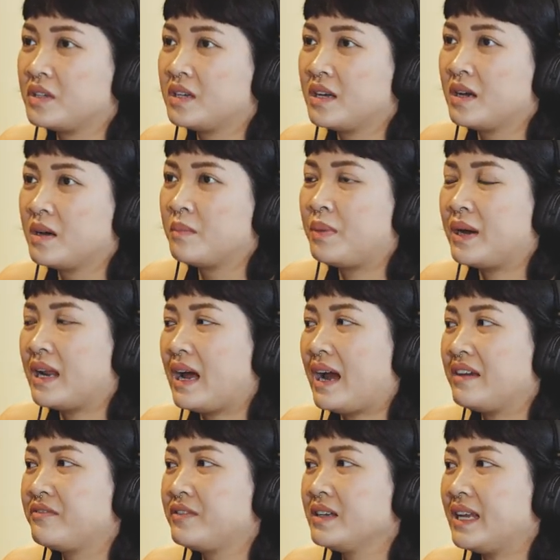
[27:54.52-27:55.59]
Yeah, they already bought the food. But
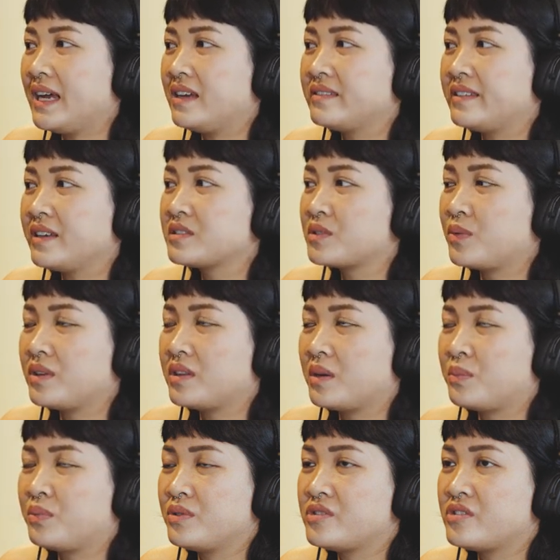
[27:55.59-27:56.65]
yeah. I feel like it takes away the
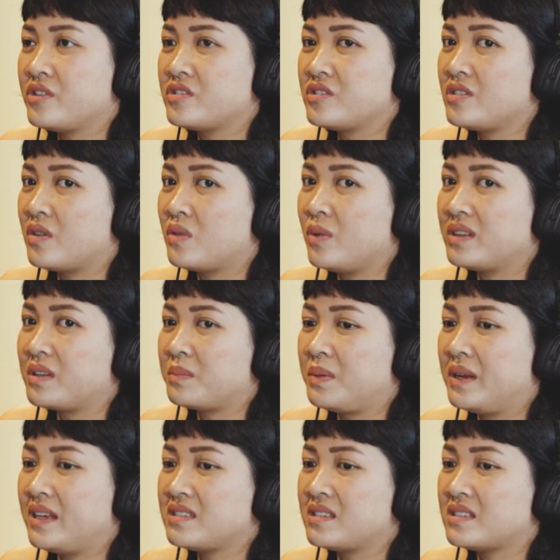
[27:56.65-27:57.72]
appreciation of what the
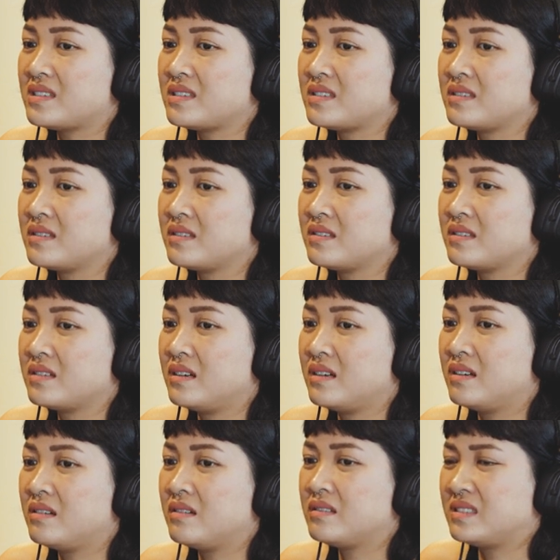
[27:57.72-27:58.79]
place is
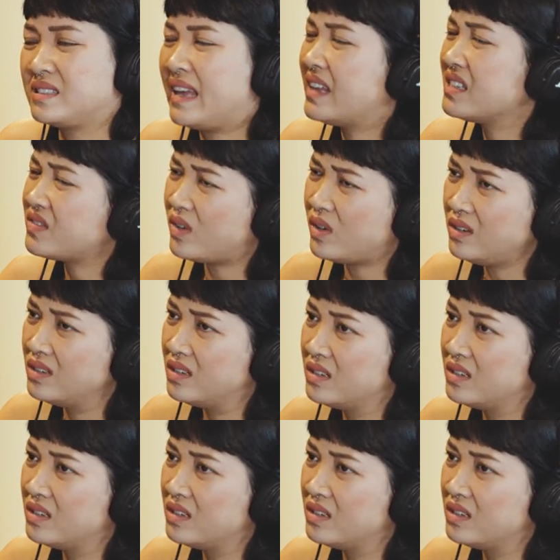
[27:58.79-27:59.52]
uh, stands for.